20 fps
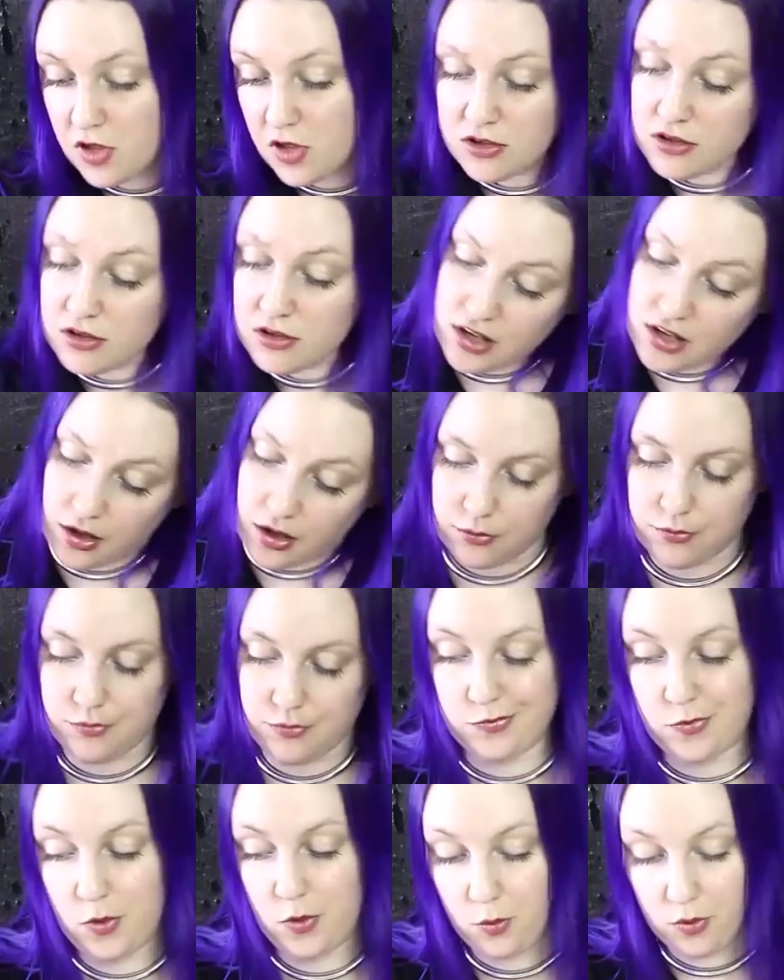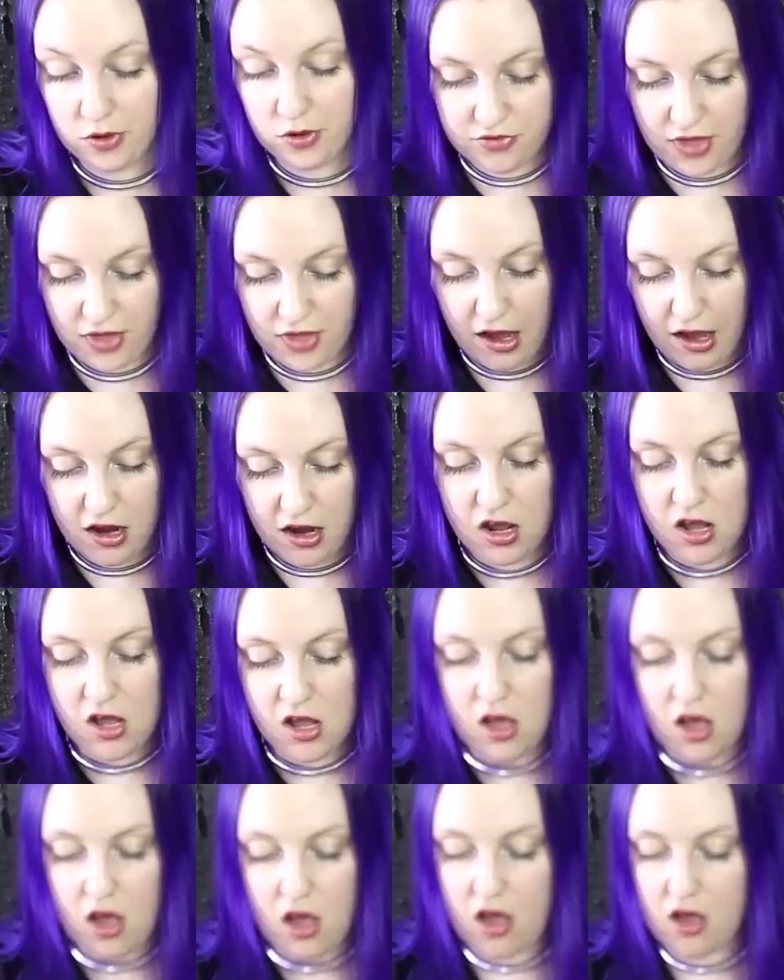So, what of that?
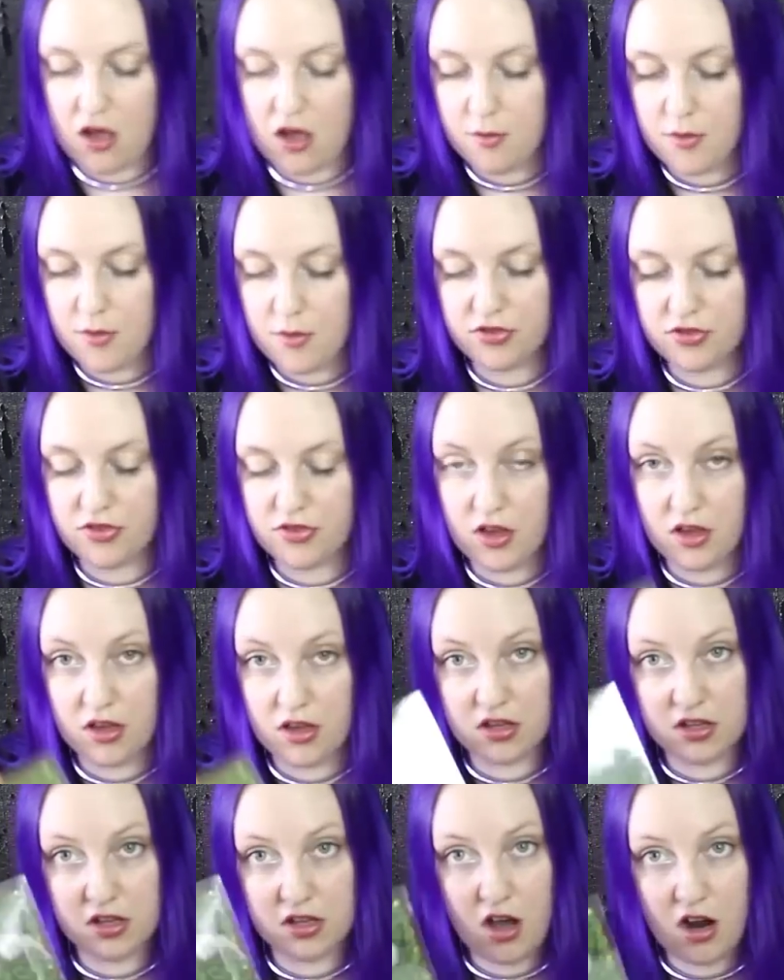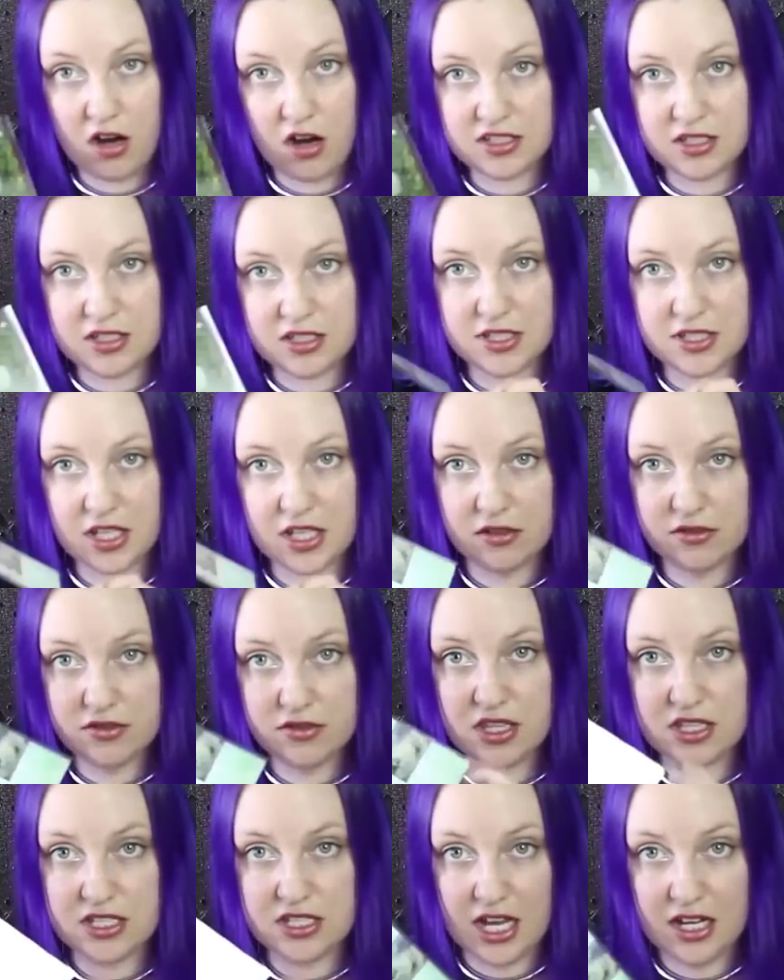Um, the cards themselves,
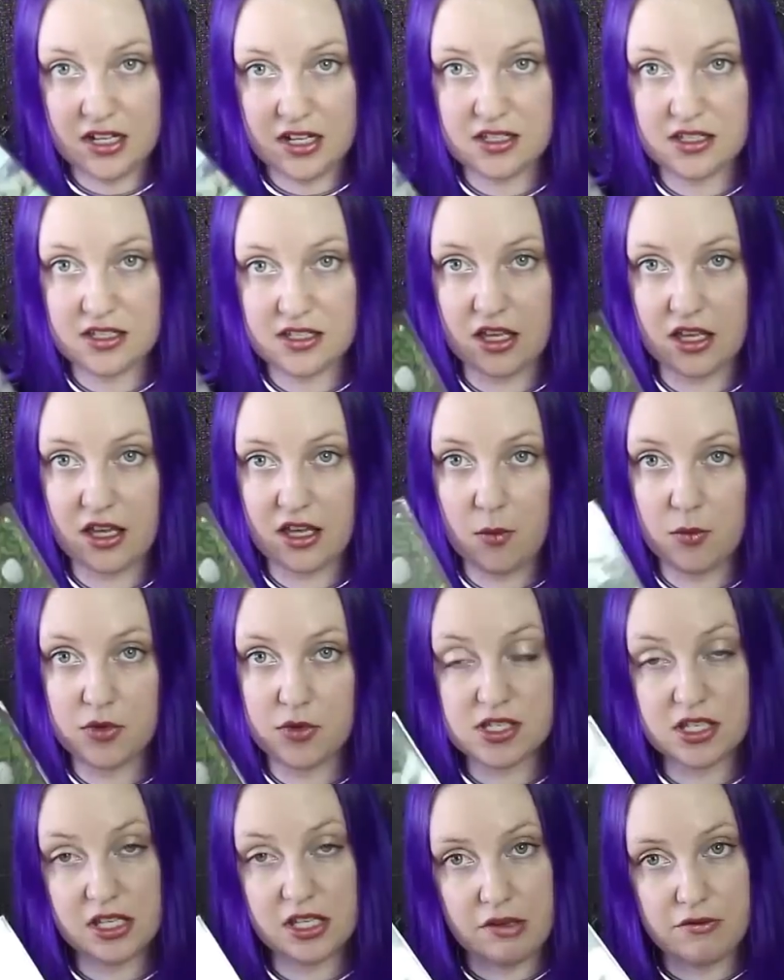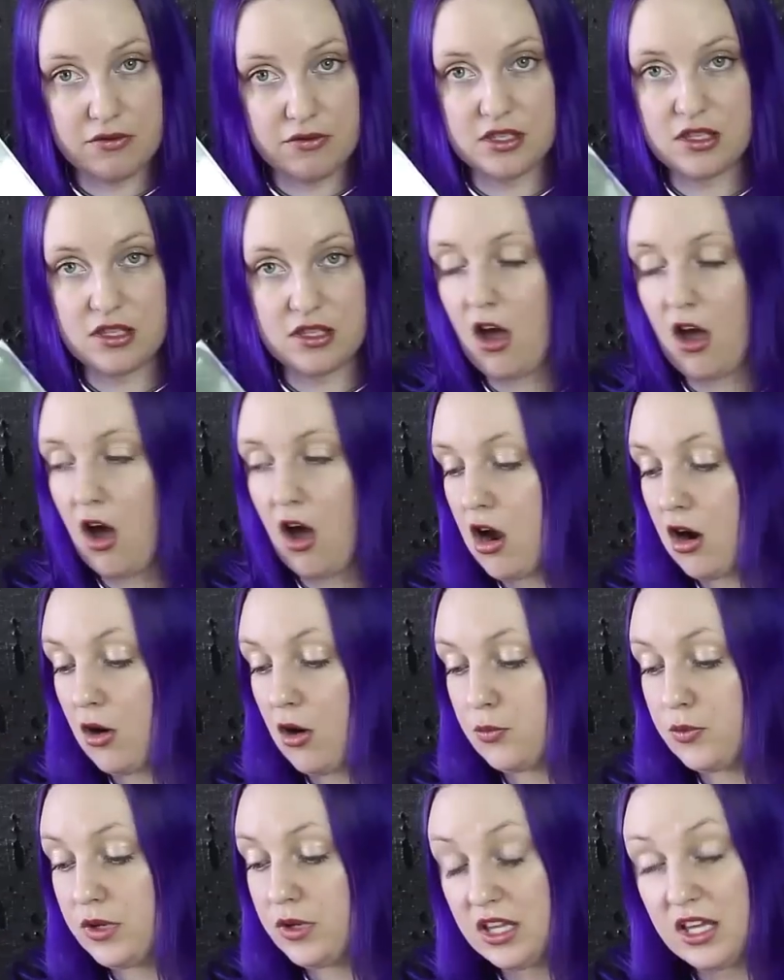the decks, they come with sleeves. They
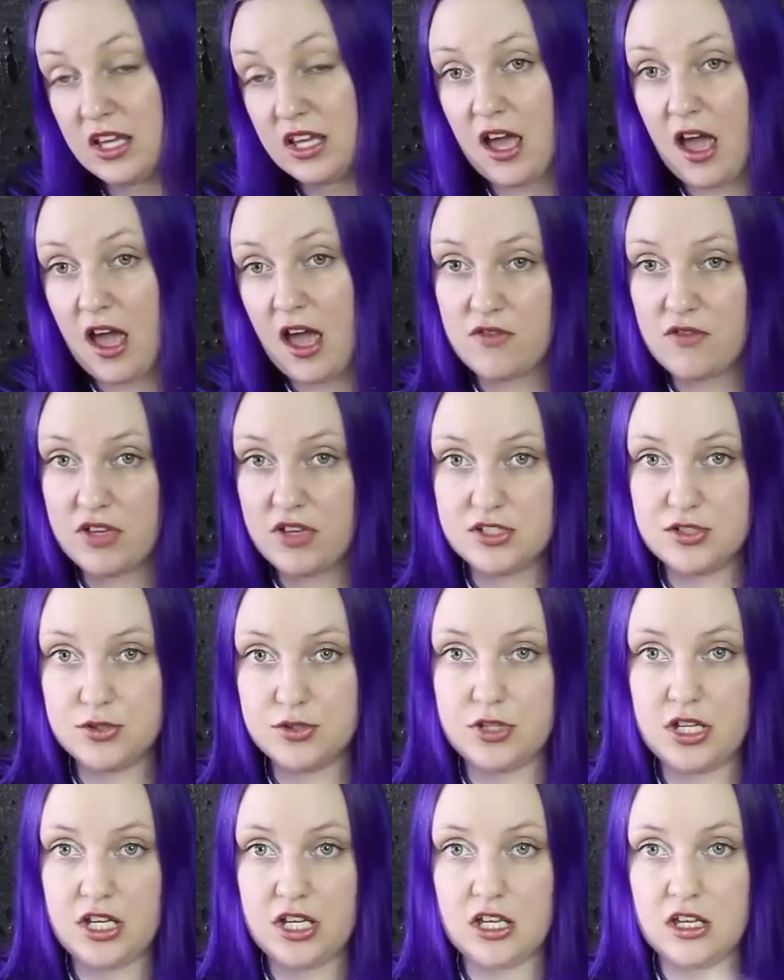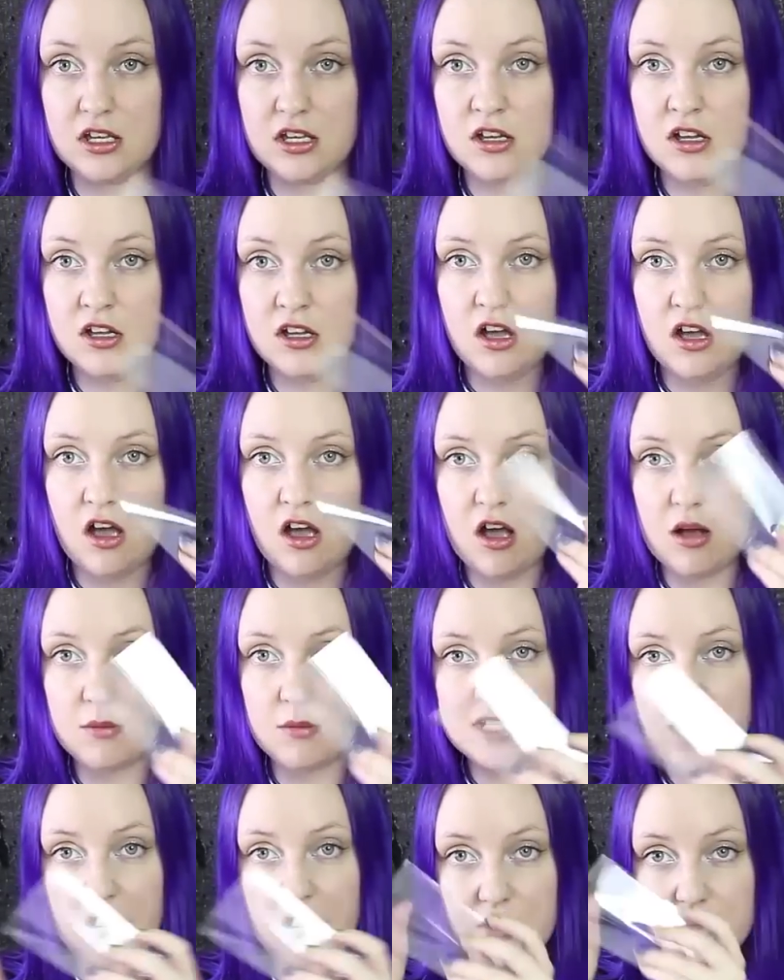are really heavy duty um,
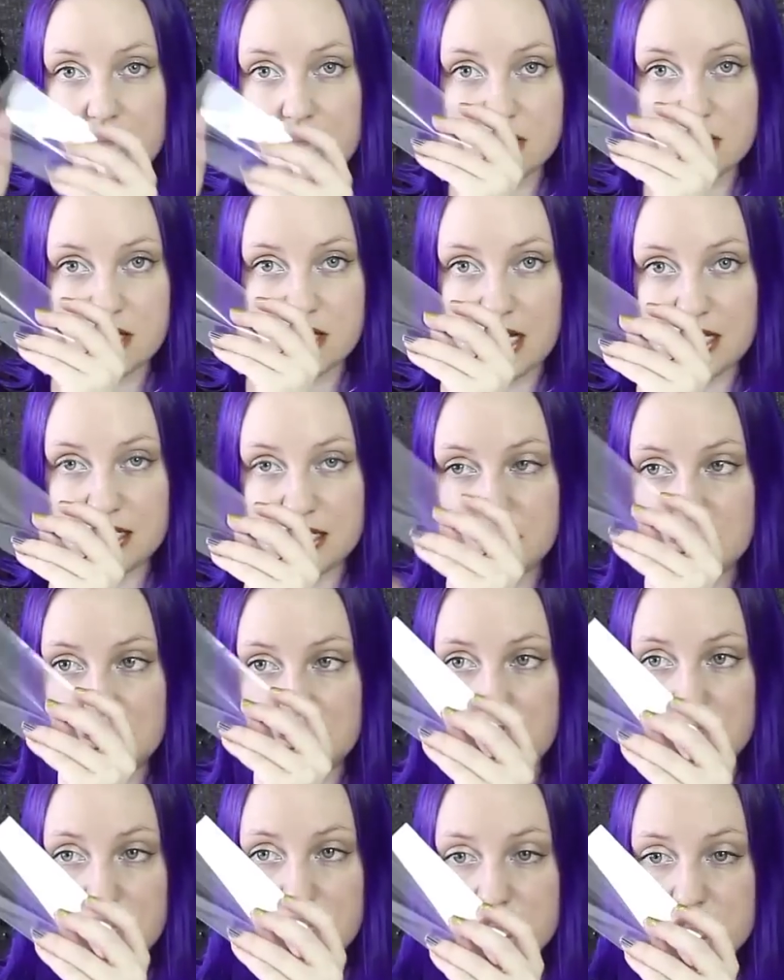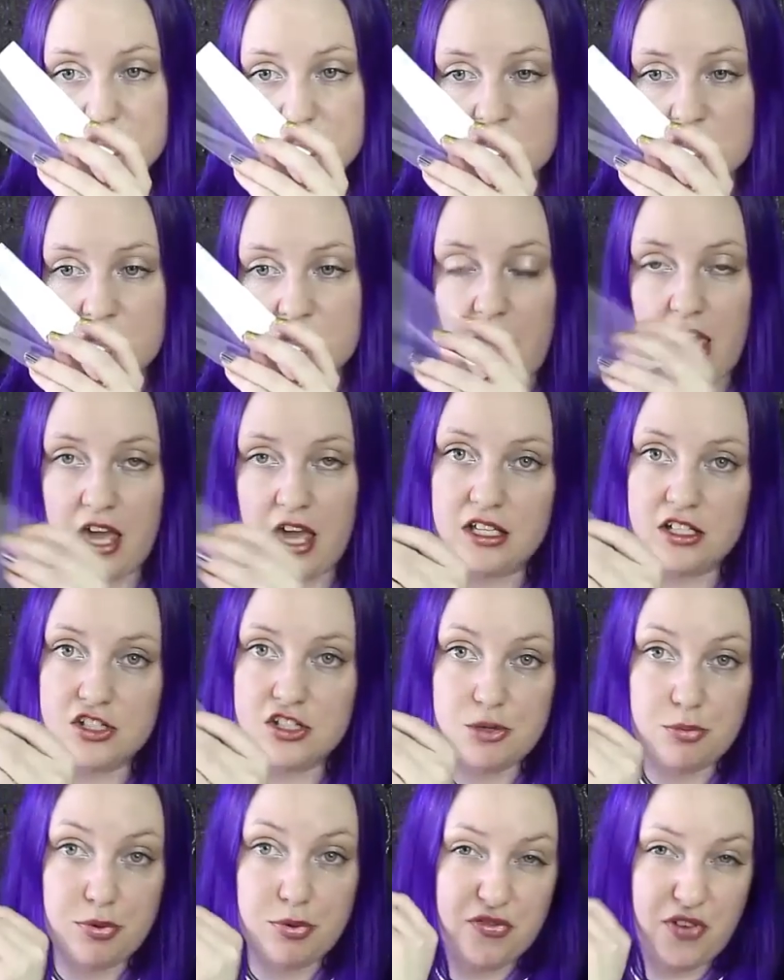tarot size sleeves.
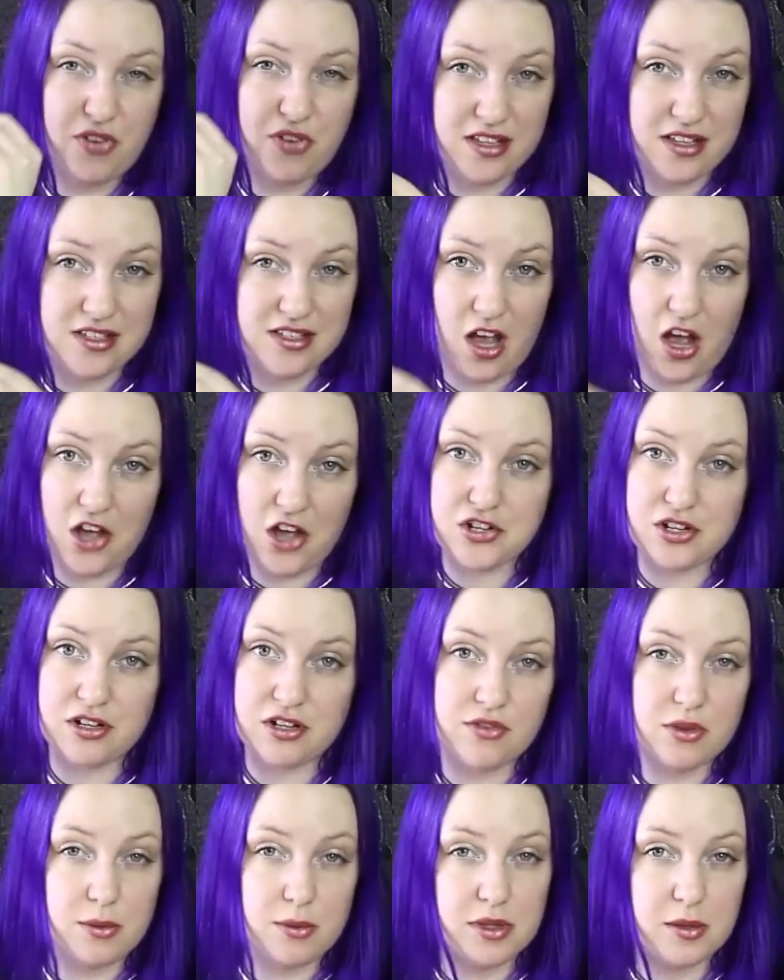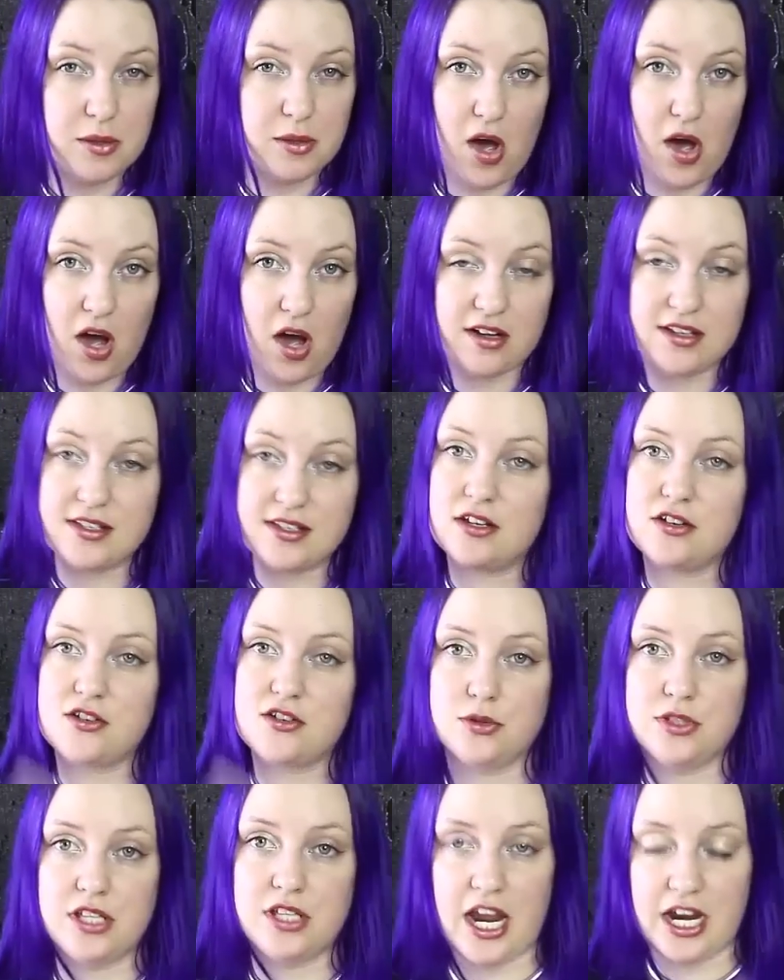AEG provides 100 of them in the box. There's
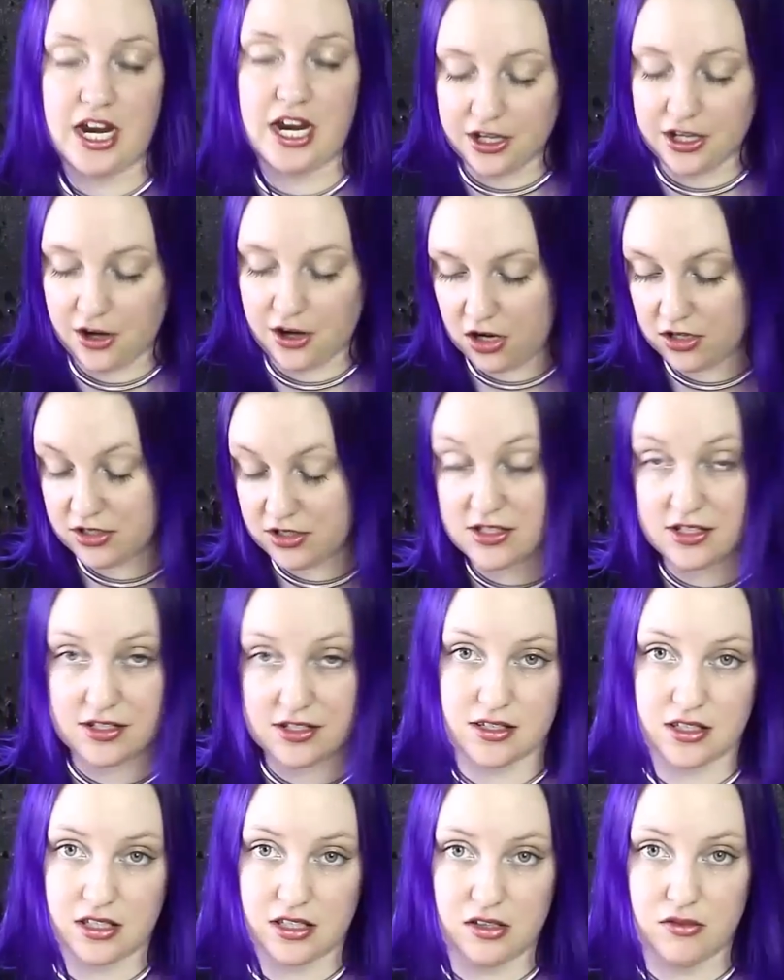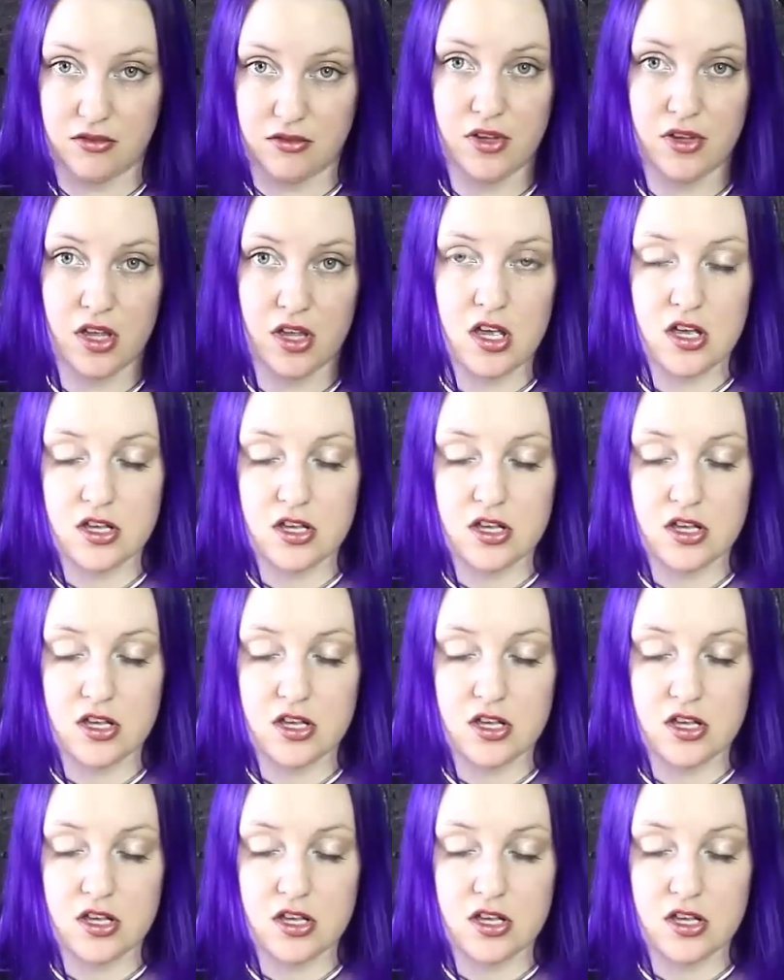only 80 cards to sleeve.